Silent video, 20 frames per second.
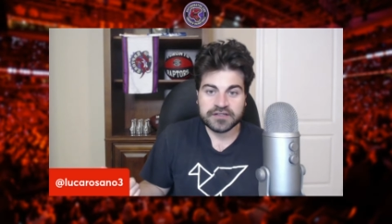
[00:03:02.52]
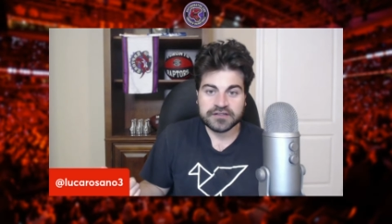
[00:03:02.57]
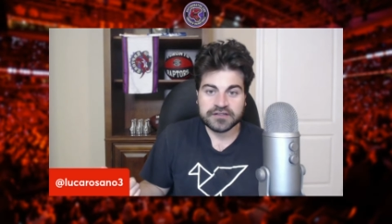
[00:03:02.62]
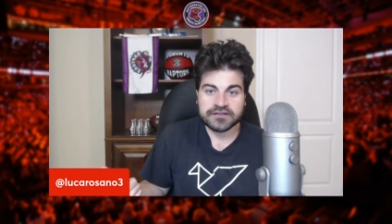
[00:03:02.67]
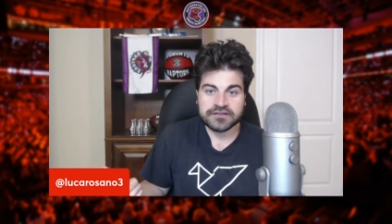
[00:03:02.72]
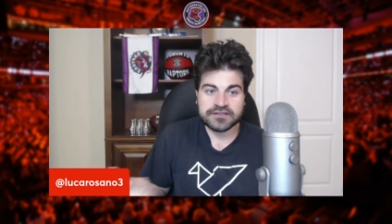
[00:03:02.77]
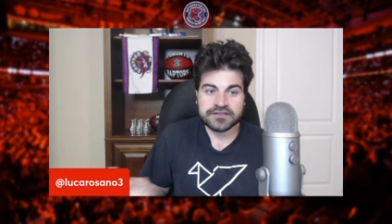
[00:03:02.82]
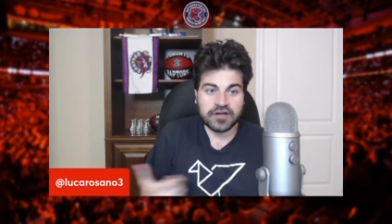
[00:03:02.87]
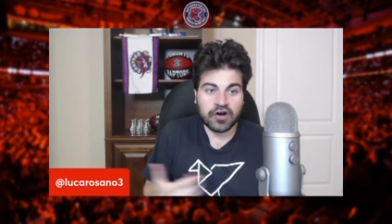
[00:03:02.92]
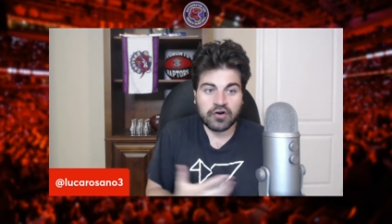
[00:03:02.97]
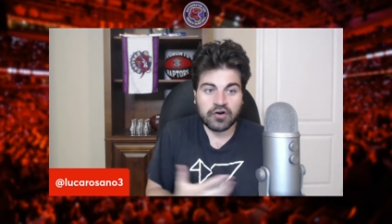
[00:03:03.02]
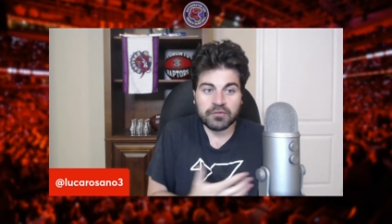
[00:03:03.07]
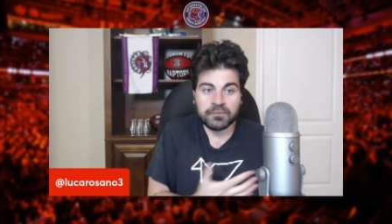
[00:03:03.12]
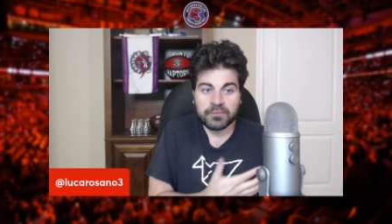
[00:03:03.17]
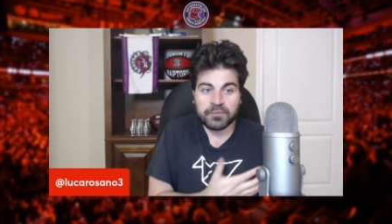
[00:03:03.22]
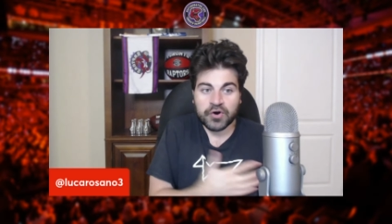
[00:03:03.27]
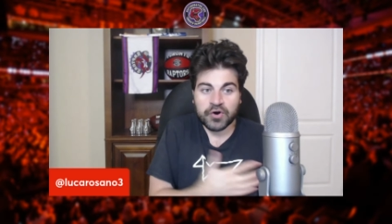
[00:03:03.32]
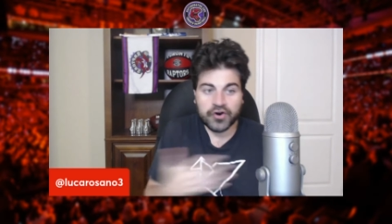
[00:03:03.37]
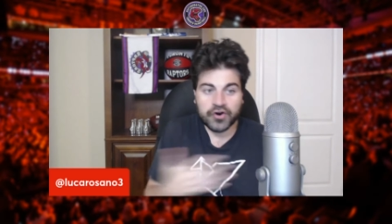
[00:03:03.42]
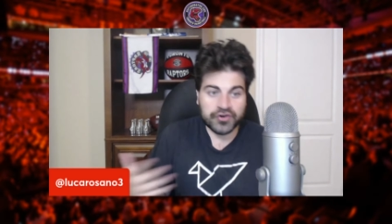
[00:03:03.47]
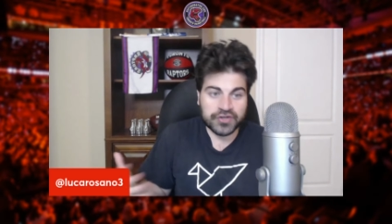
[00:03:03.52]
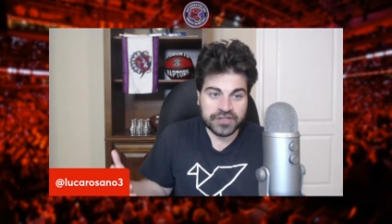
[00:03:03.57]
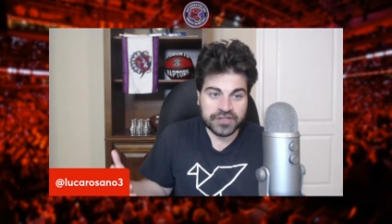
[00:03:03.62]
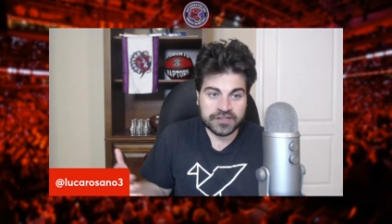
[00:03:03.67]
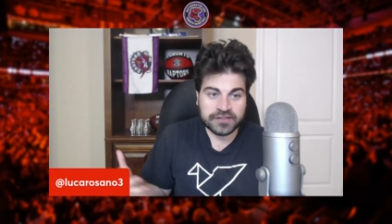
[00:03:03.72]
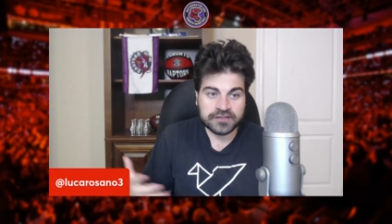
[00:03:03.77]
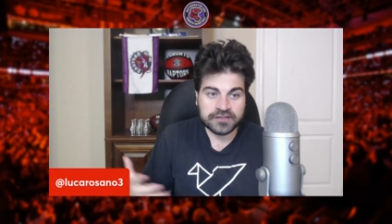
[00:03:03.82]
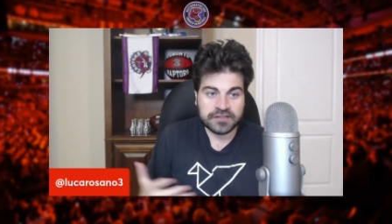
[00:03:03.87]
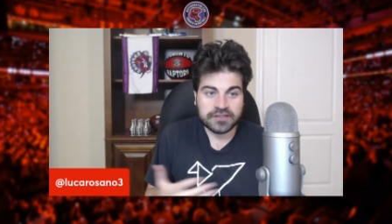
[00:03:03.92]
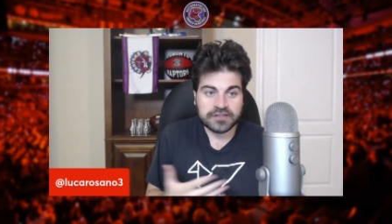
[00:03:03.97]
So
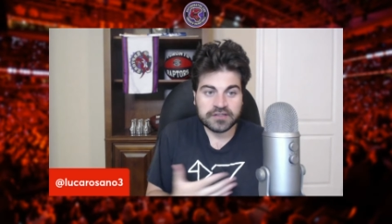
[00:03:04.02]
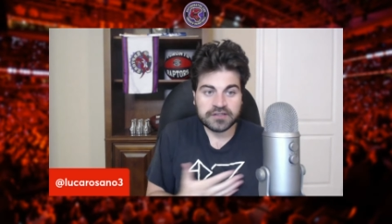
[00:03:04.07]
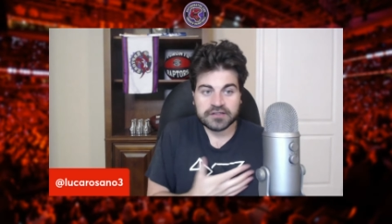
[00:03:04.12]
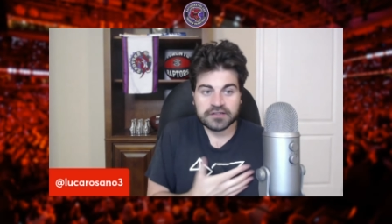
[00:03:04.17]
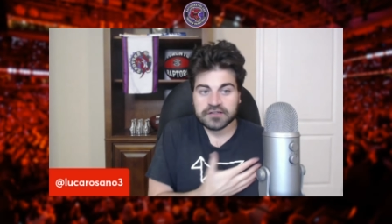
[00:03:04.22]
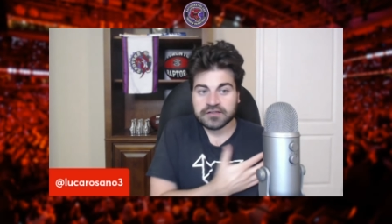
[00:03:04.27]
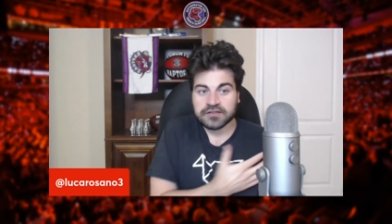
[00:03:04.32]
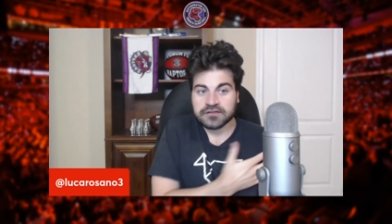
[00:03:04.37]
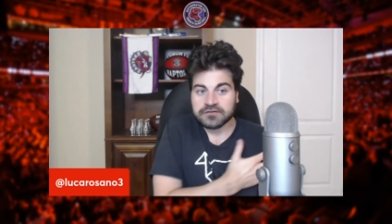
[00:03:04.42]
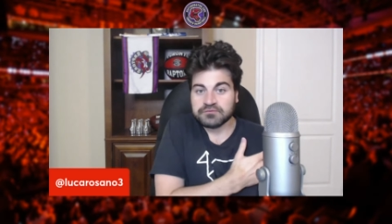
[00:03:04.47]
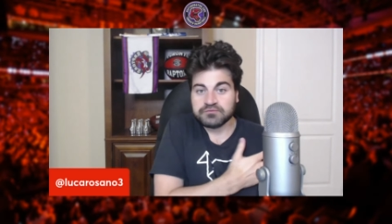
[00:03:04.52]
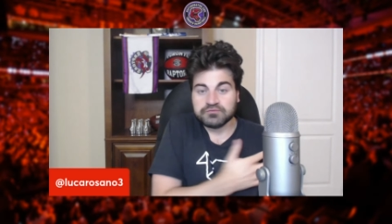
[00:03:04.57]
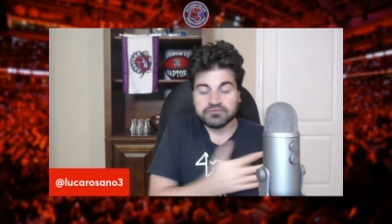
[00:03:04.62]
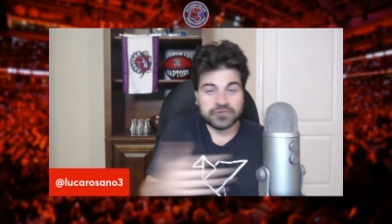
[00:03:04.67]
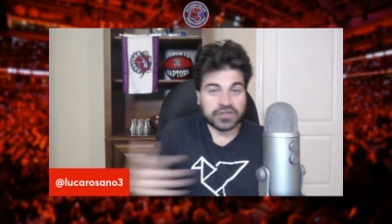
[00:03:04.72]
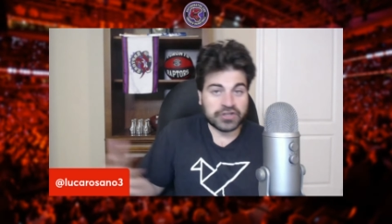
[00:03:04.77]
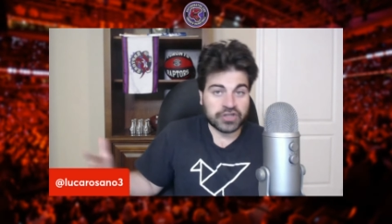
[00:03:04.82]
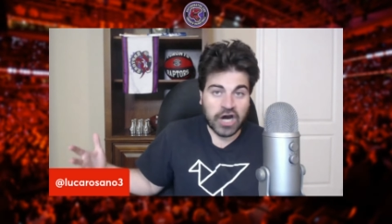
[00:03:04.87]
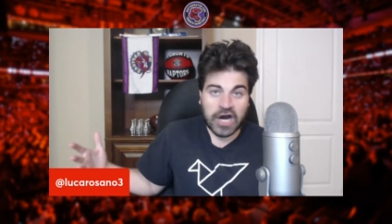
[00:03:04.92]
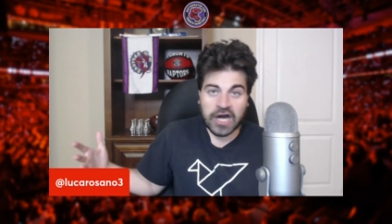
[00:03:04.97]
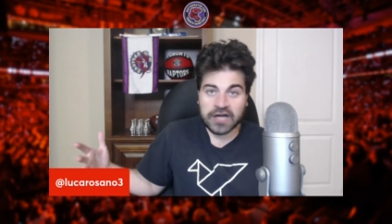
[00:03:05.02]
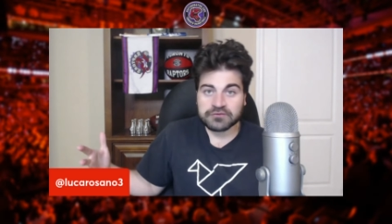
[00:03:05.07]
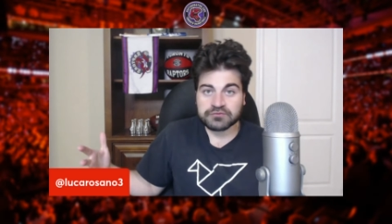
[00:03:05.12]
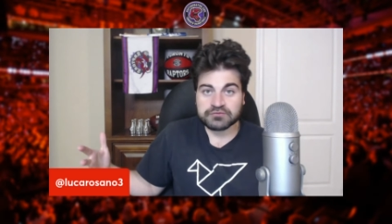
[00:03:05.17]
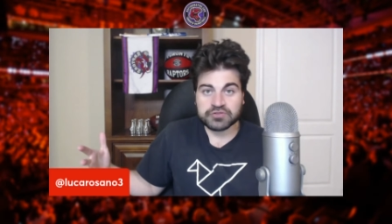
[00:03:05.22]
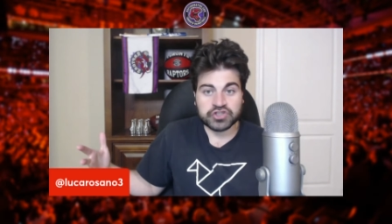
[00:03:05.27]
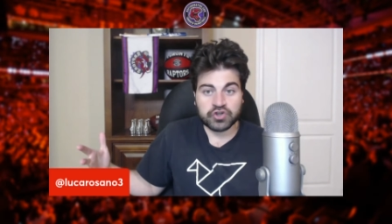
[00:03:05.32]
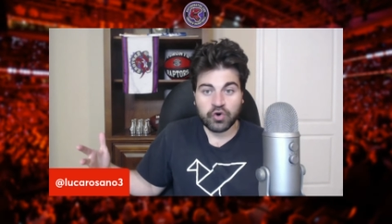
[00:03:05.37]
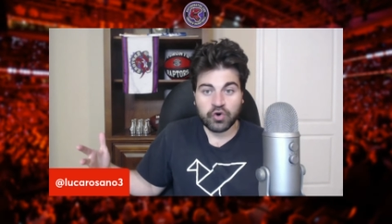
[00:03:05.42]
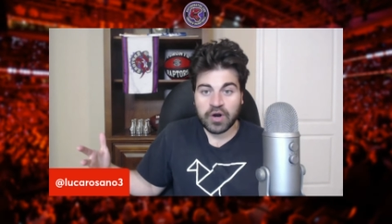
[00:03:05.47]
Murray did not
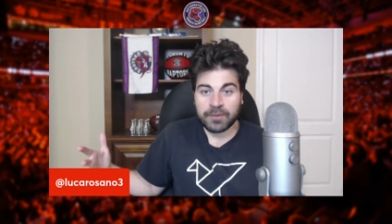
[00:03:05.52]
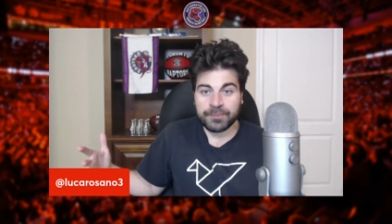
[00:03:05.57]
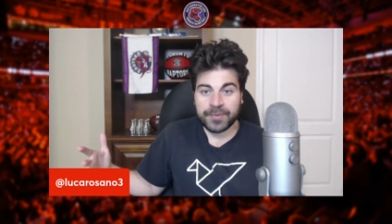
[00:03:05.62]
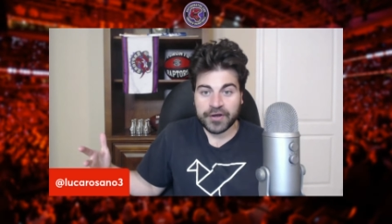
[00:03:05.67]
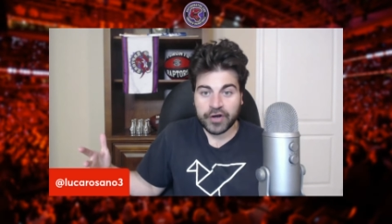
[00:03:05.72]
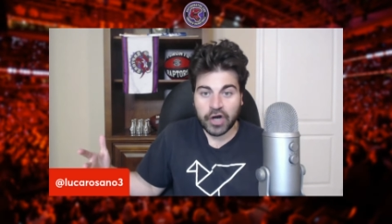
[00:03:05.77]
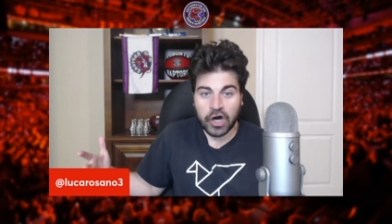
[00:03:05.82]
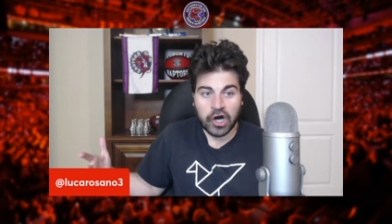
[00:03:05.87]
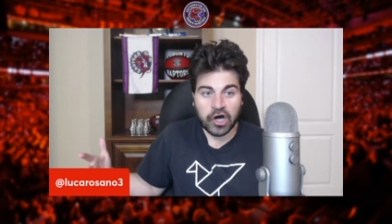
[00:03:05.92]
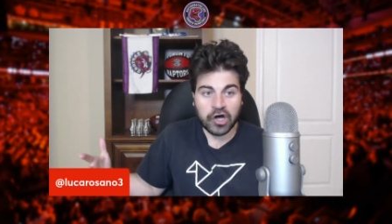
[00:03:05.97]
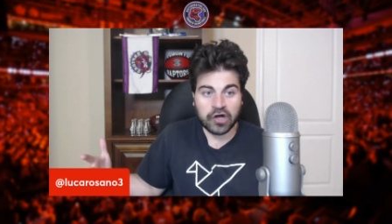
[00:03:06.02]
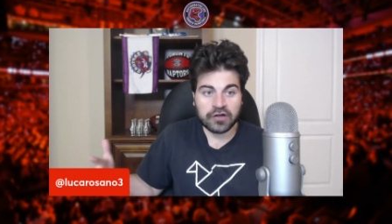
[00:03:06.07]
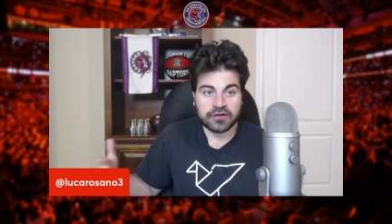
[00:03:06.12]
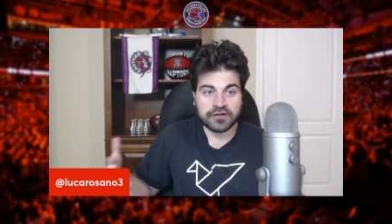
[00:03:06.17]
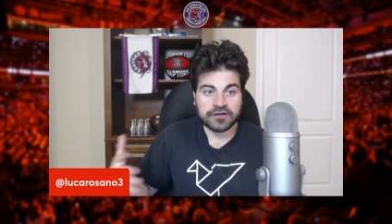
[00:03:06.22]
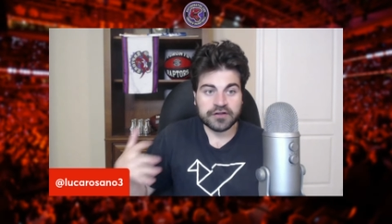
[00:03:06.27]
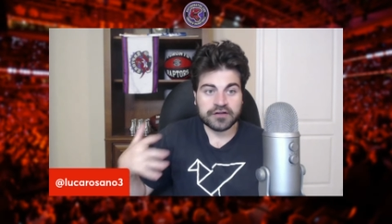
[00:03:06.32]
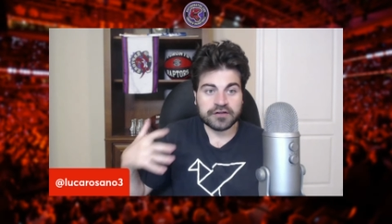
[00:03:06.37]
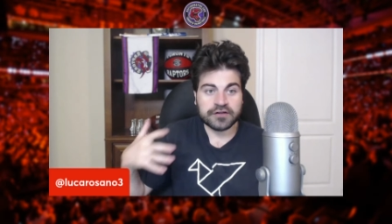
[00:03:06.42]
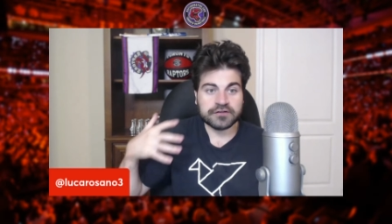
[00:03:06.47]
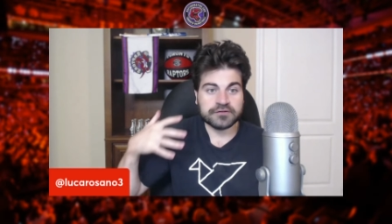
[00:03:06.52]
show up at all